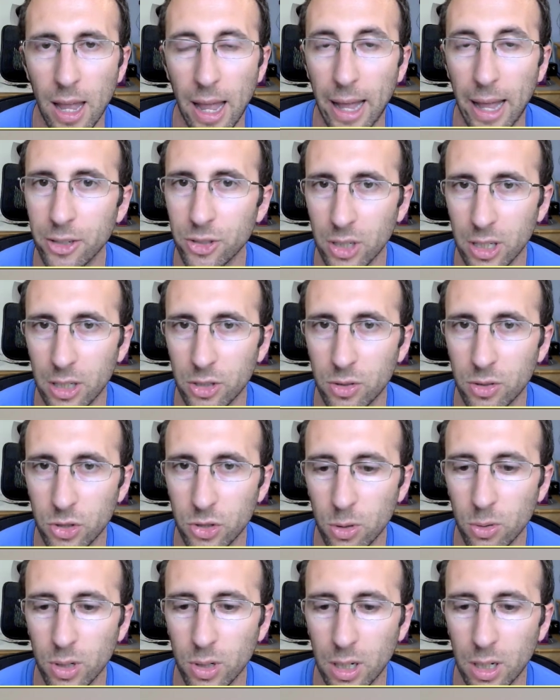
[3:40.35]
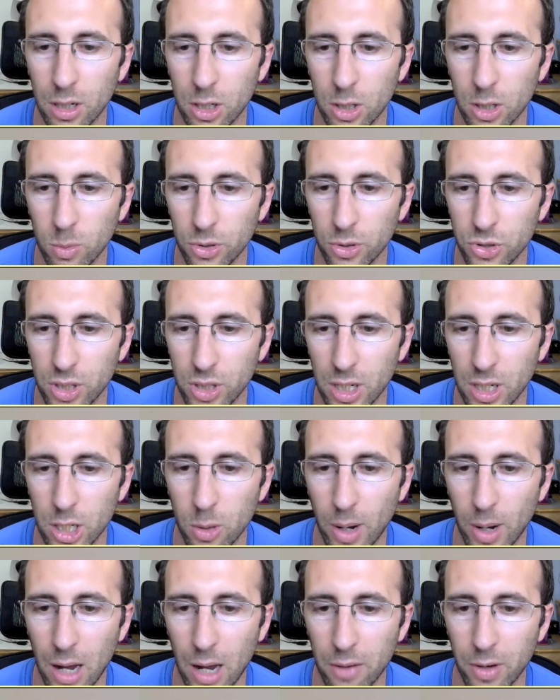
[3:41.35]
as a student, you will see
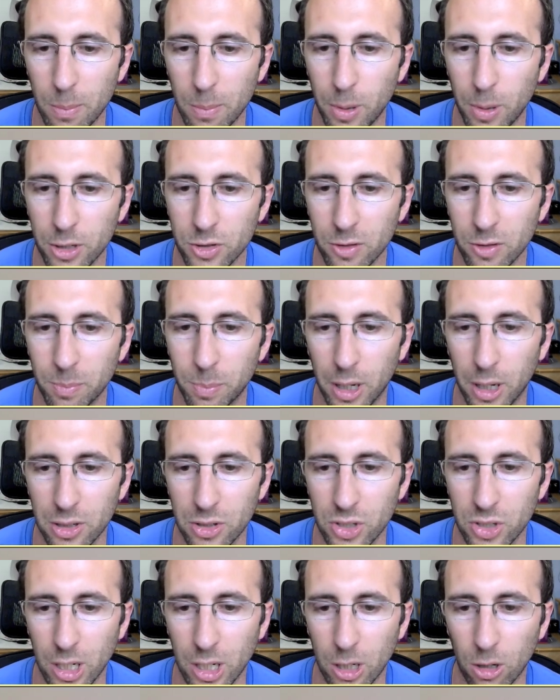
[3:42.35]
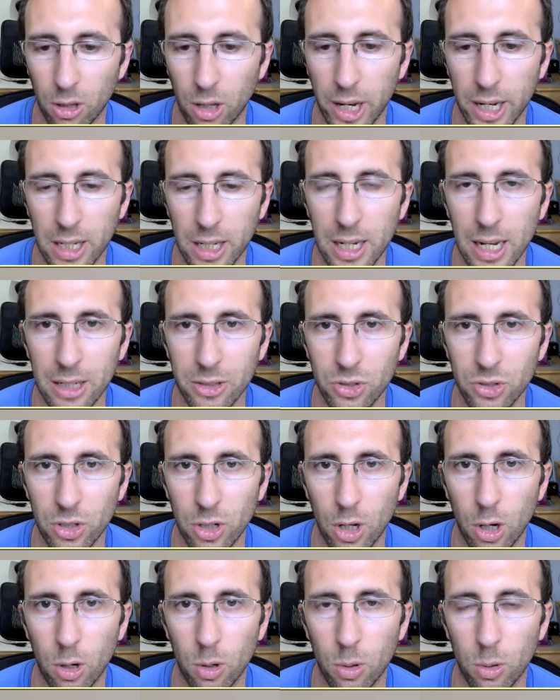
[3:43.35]
you have a bunch of buttons here like yes,
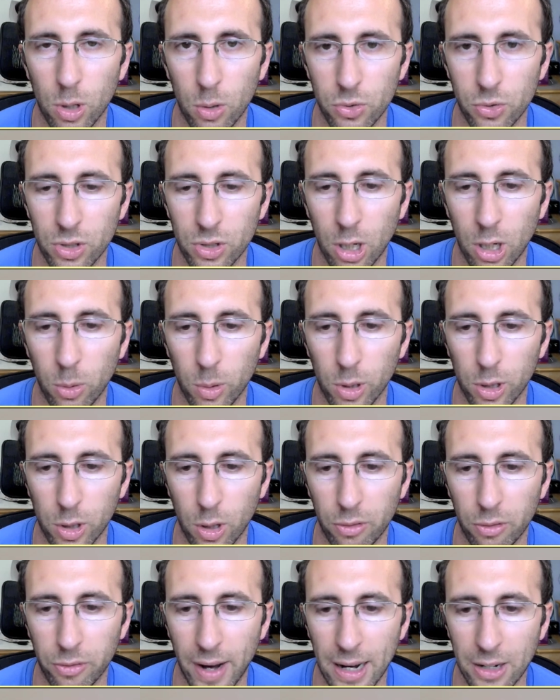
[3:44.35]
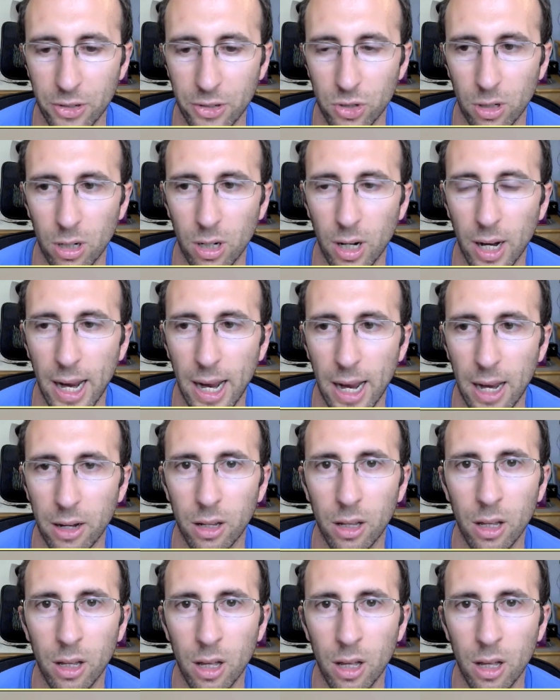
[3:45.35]
no, go slower, go faster, and